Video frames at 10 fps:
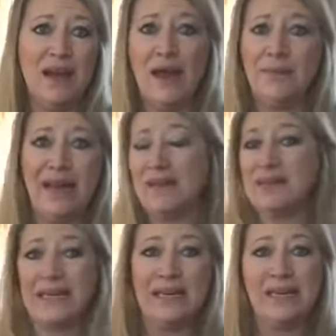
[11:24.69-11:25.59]
I'm not
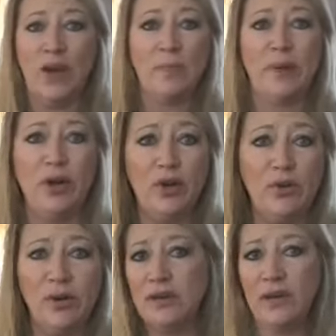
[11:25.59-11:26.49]
digging in no
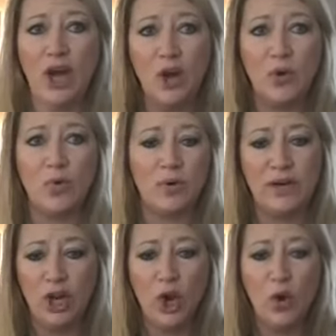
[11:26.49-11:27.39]
poo.
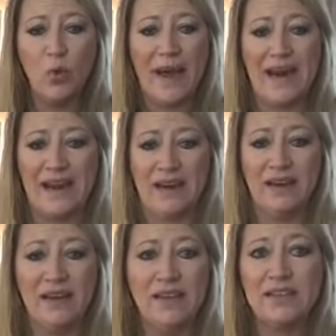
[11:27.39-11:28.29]
No way.
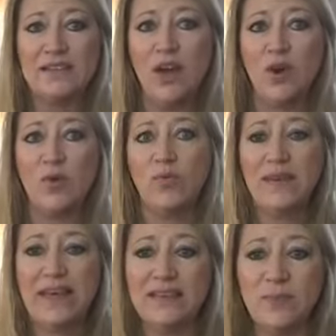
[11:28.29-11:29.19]
So,
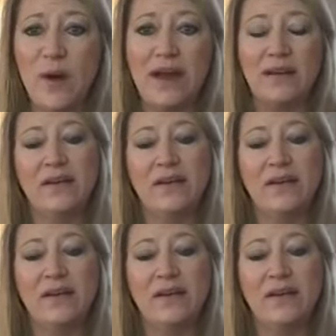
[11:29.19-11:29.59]
guess what?